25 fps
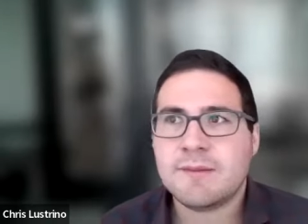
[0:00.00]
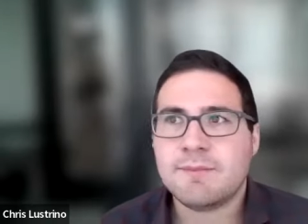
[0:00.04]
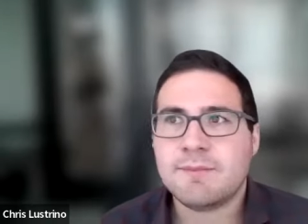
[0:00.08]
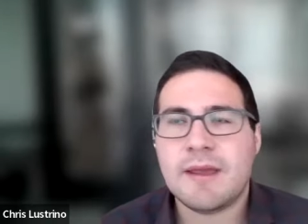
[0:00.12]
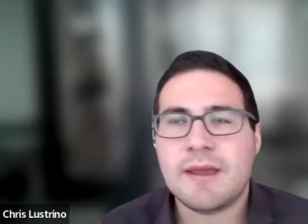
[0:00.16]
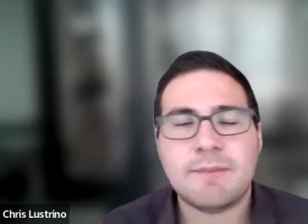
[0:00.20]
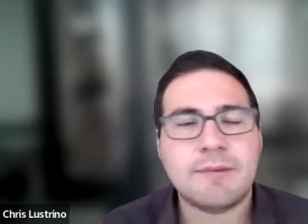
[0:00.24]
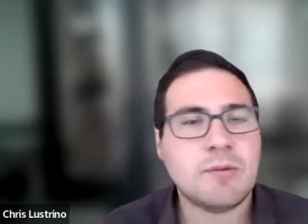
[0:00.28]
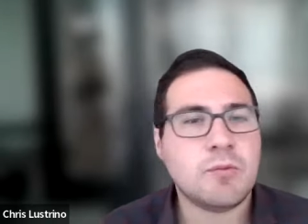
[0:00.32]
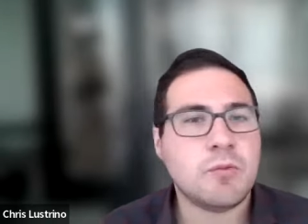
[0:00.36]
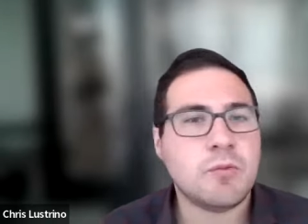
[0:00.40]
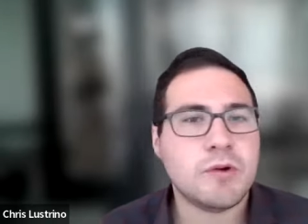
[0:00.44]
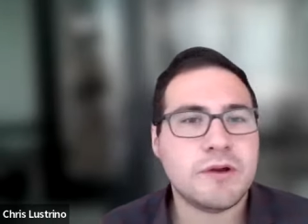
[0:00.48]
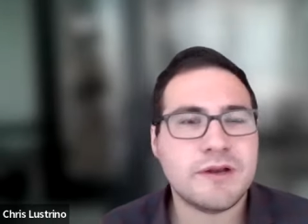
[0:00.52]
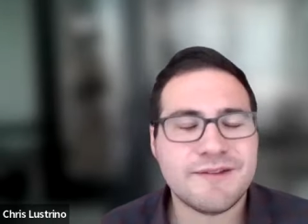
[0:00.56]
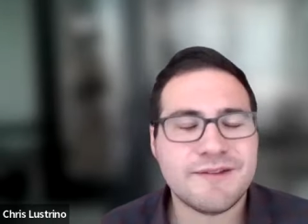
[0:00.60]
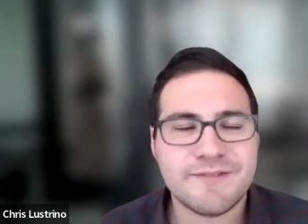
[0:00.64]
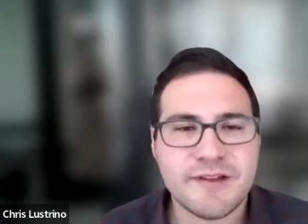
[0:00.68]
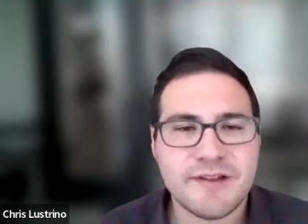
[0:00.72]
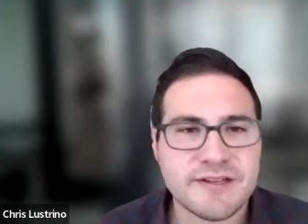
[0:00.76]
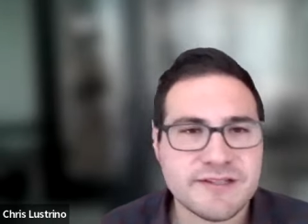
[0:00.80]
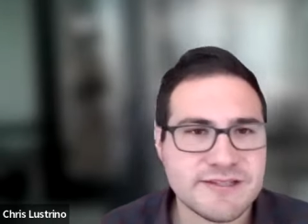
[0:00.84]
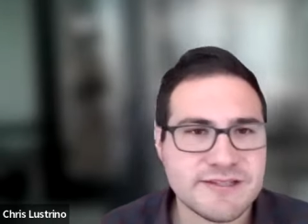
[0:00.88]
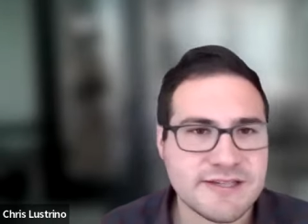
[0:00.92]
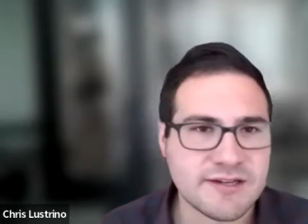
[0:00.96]
maybe wouldn't
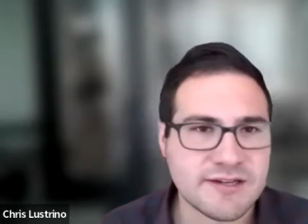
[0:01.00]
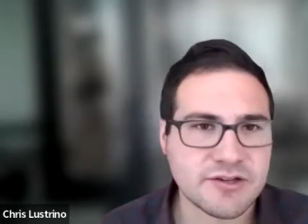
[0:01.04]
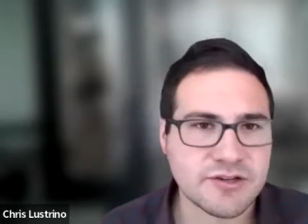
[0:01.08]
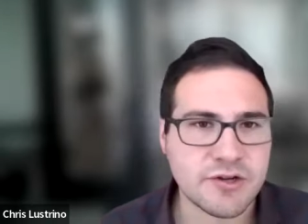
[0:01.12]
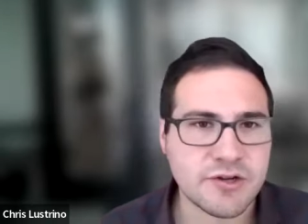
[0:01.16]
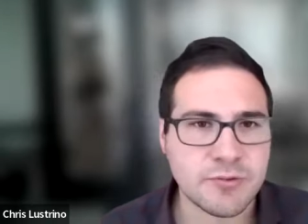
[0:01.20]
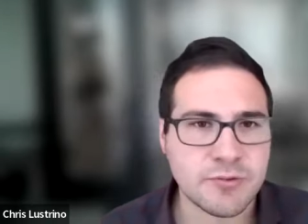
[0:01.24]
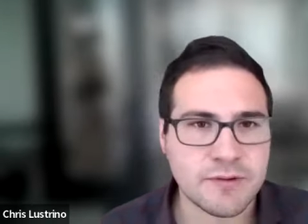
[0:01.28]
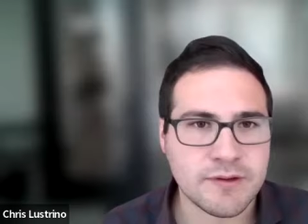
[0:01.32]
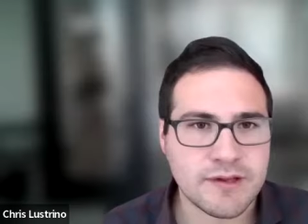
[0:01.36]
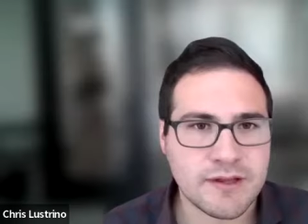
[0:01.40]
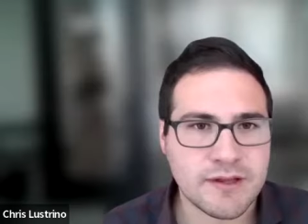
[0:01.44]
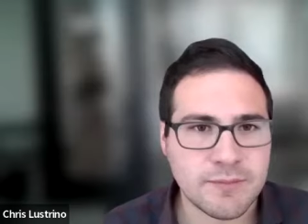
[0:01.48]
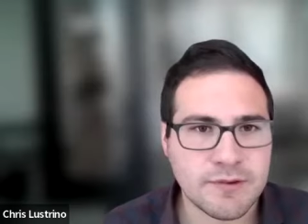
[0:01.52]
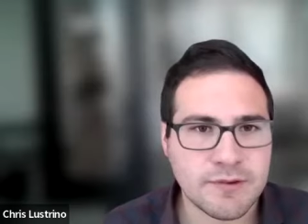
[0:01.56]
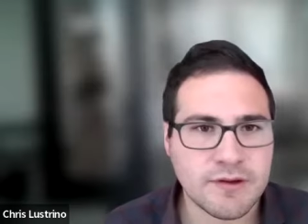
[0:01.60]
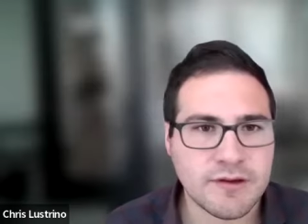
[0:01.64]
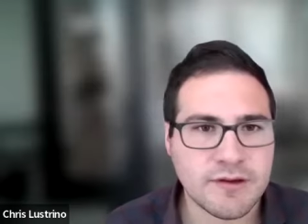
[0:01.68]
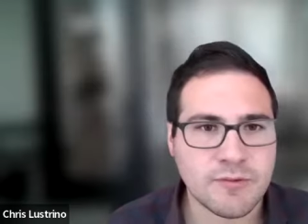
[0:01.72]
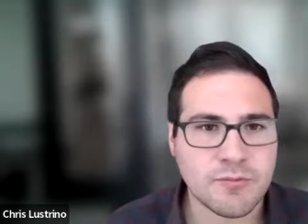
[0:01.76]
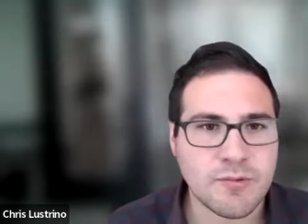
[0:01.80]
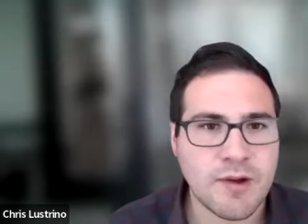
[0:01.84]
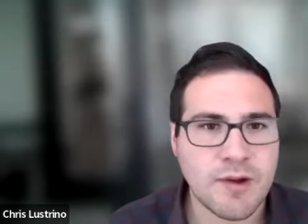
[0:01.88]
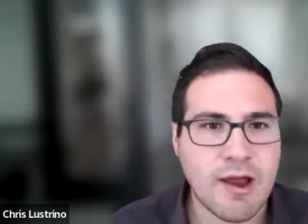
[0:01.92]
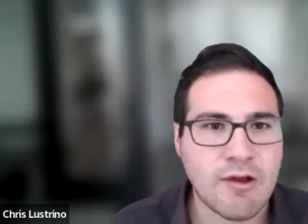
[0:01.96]
have considered doing a
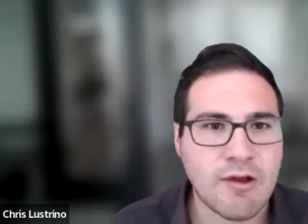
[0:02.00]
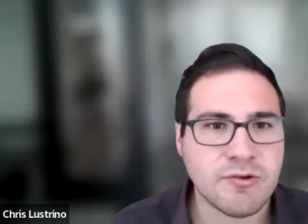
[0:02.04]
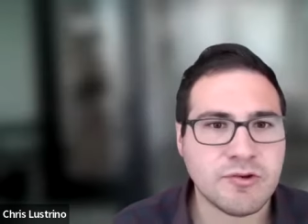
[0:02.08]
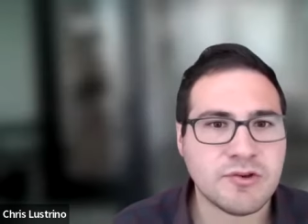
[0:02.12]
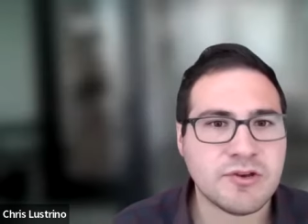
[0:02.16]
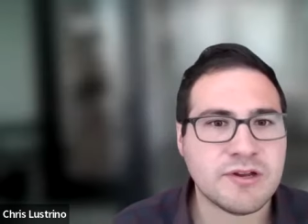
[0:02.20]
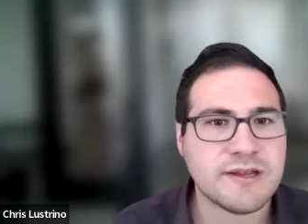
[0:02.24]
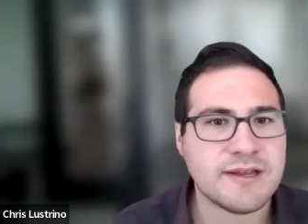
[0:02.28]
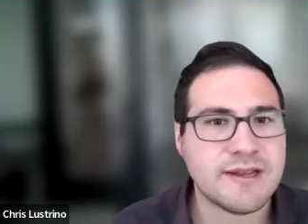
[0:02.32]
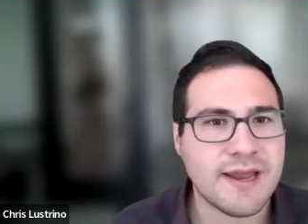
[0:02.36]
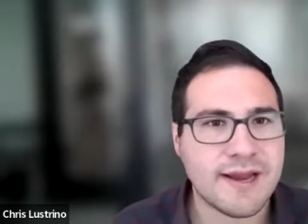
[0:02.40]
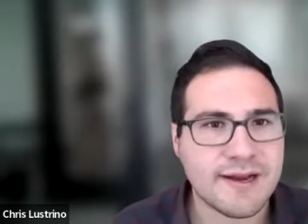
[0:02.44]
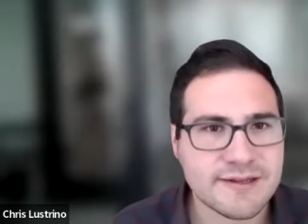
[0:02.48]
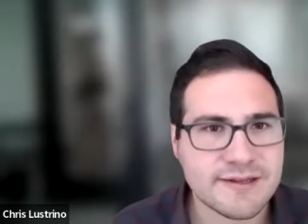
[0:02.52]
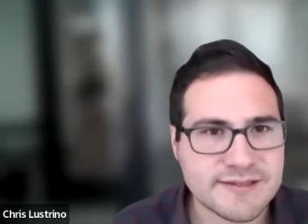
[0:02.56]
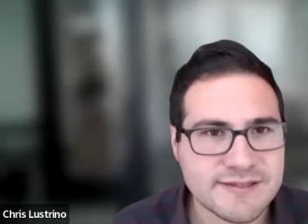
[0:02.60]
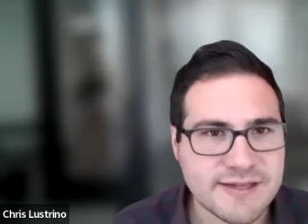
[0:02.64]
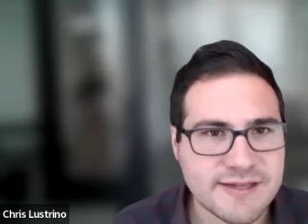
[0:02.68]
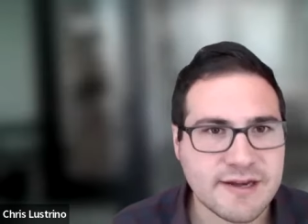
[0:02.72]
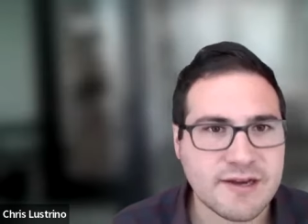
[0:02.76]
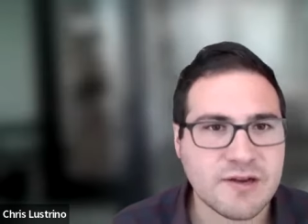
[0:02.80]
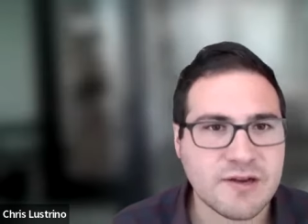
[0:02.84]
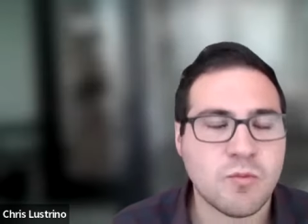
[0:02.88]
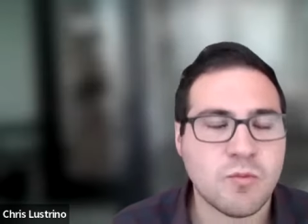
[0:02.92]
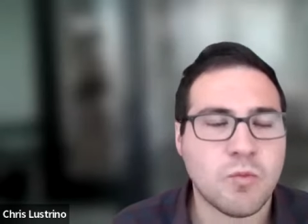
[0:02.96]
community round to get
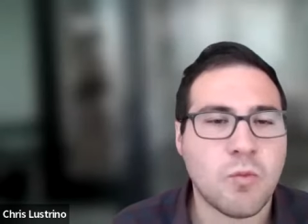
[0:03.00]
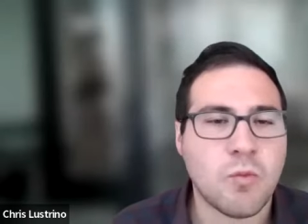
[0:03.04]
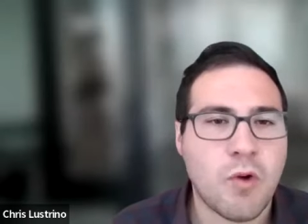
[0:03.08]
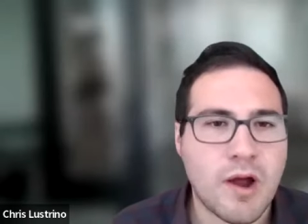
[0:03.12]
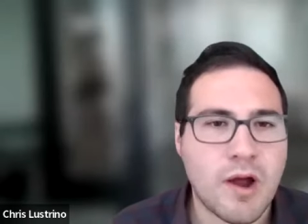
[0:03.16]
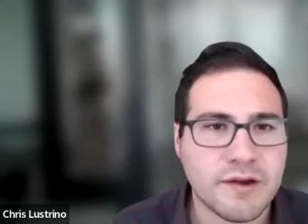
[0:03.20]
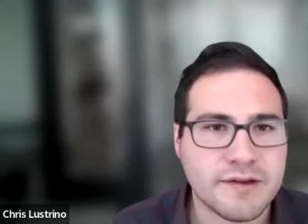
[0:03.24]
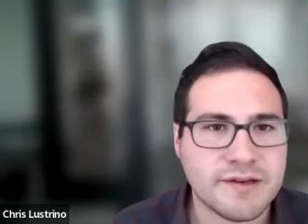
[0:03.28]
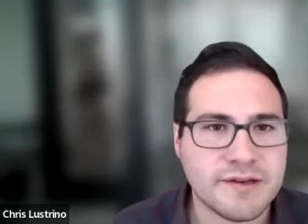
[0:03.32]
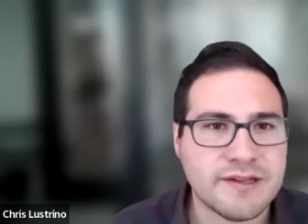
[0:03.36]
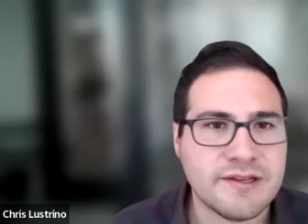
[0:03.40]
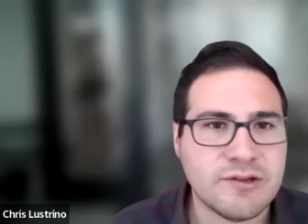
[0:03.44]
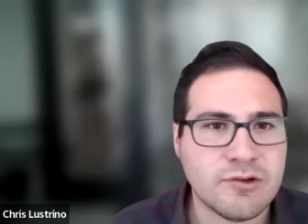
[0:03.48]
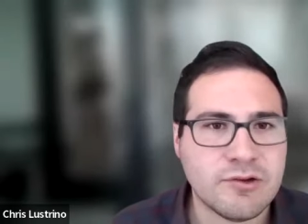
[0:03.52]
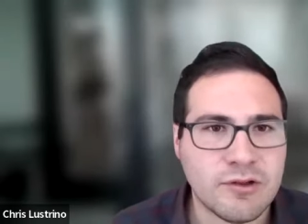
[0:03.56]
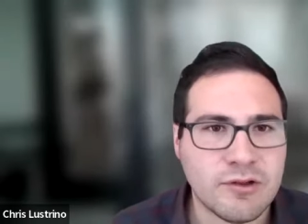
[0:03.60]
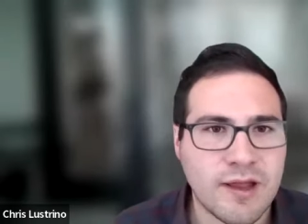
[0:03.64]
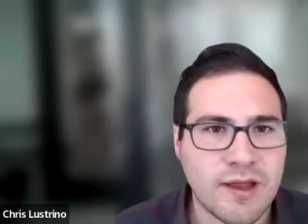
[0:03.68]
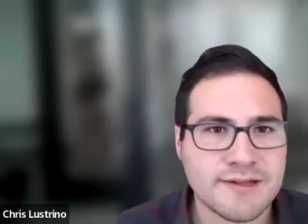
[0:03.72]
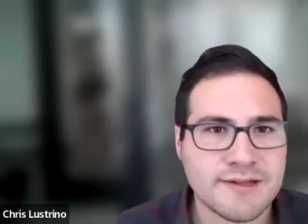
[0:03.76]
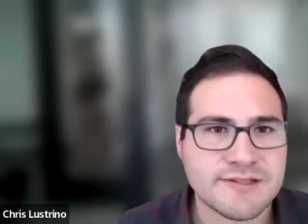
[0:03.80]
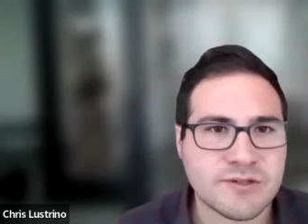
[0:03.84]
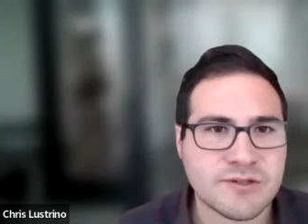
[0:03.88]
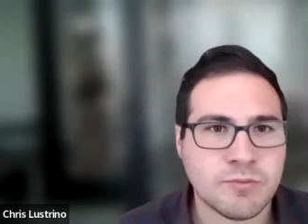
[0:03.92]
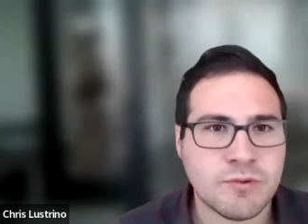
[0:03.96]
excited and want to
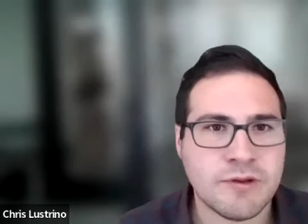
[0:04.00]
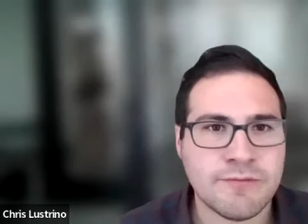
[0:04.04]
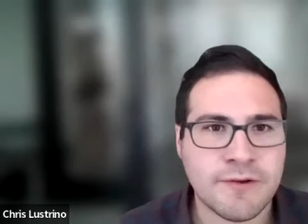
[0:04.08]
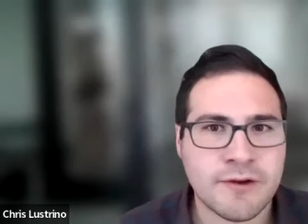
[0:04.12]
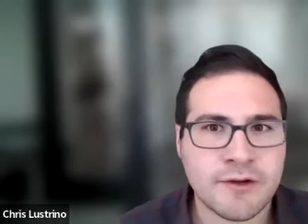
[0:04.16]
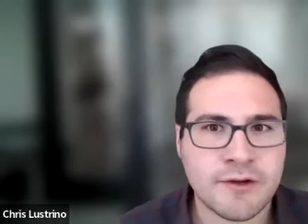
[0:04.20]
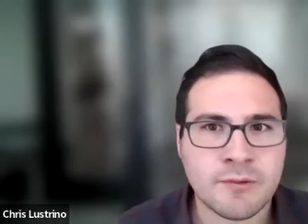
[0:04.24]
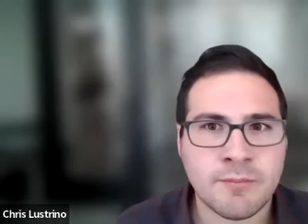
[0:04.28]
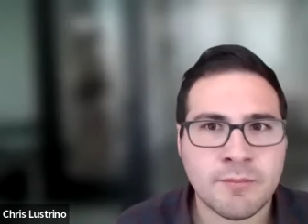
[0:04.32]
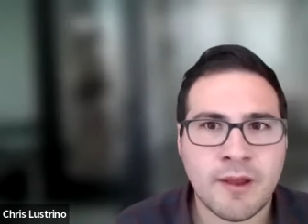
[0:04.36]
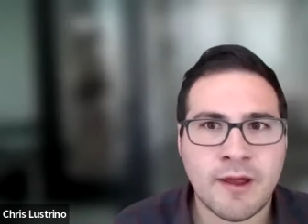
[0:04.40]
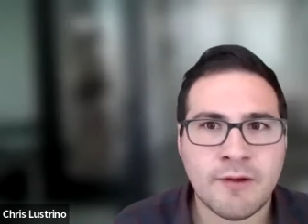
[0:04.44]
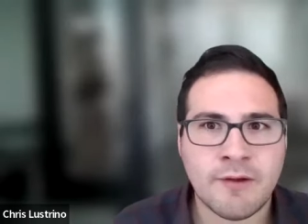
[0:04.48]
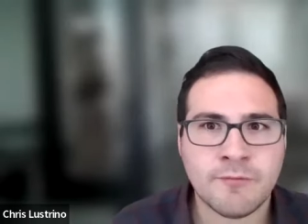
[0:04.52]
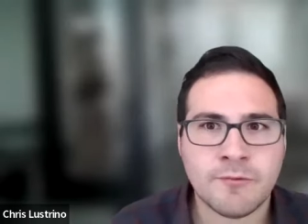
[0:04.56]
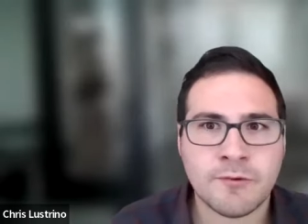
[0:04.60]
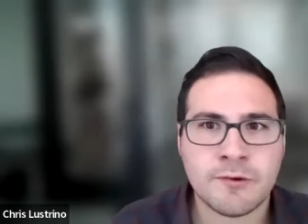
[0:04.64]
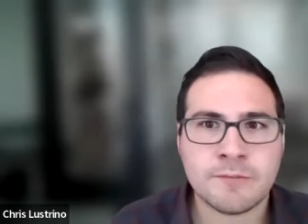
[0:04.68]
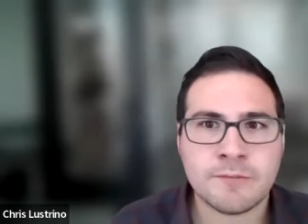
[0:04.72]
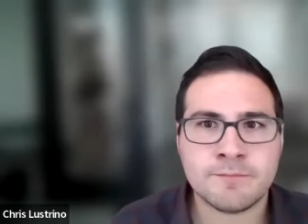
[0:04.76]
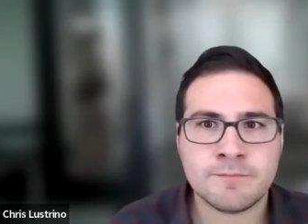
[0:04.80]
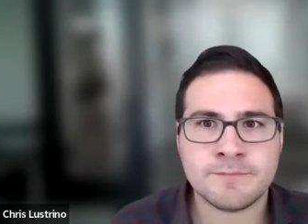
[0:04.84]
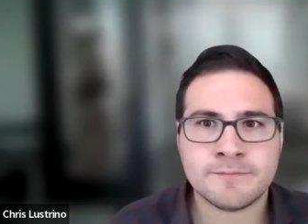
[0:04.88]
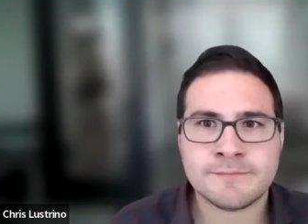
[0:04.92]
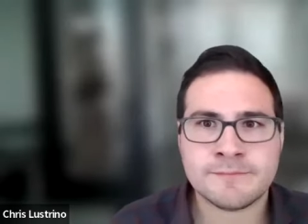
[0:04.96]
utilize a WeFunder
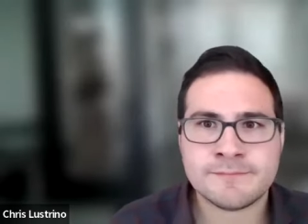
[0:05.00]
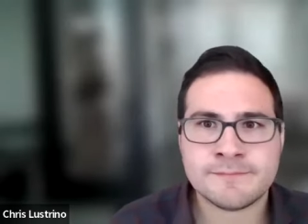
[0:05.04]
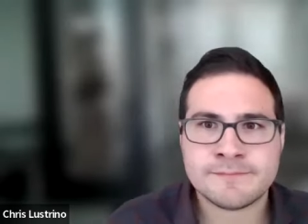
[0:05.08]
platform?